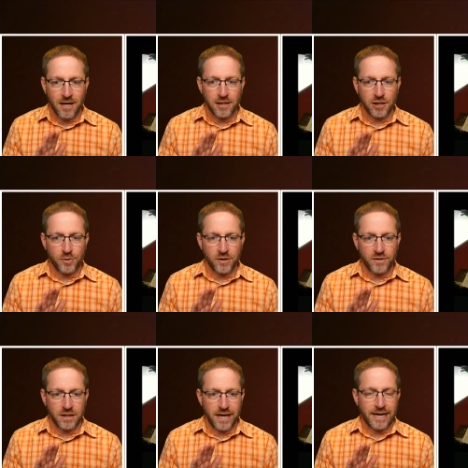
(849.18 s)
a little bit of
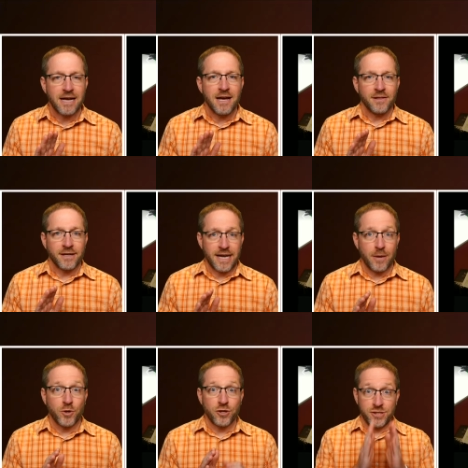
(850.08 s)
delay. The
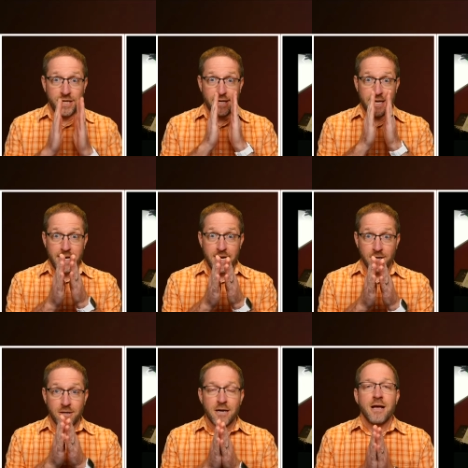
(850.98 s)
camera you're seeing
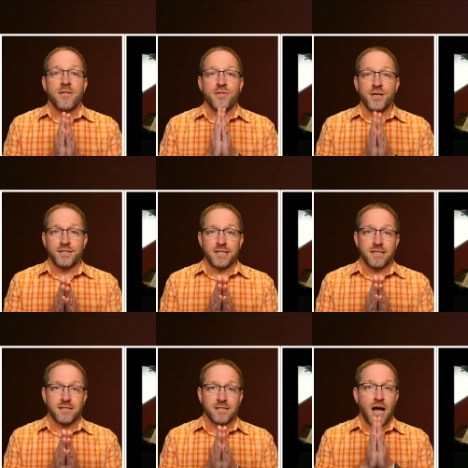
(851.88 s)
here, this
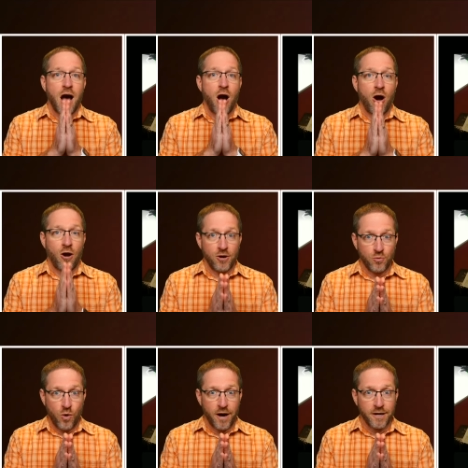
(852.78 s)
is
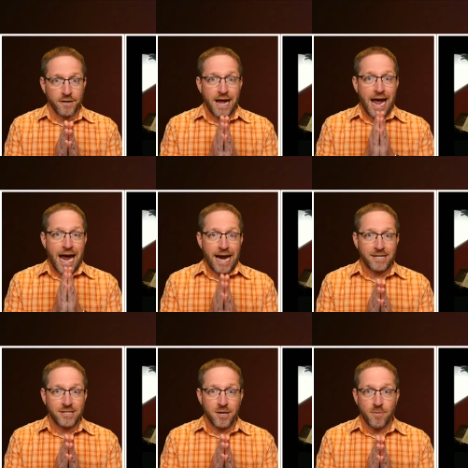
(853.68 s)
hardwired
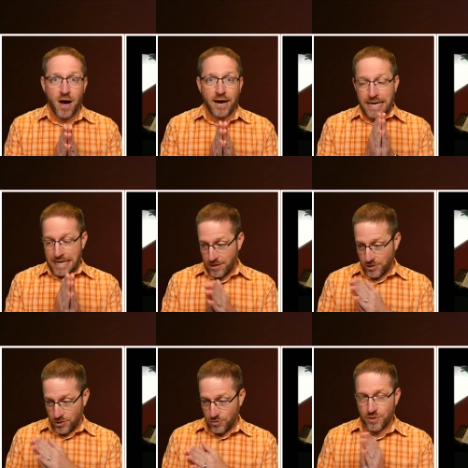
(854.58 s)
HDMI
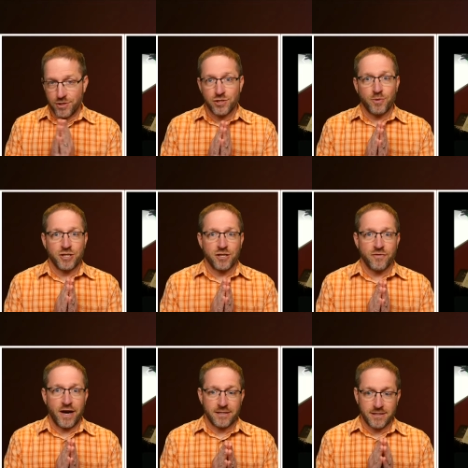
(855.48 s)
into this switching
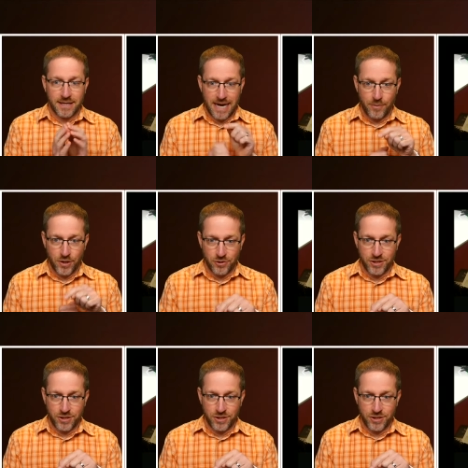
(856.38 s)
device. The camera you're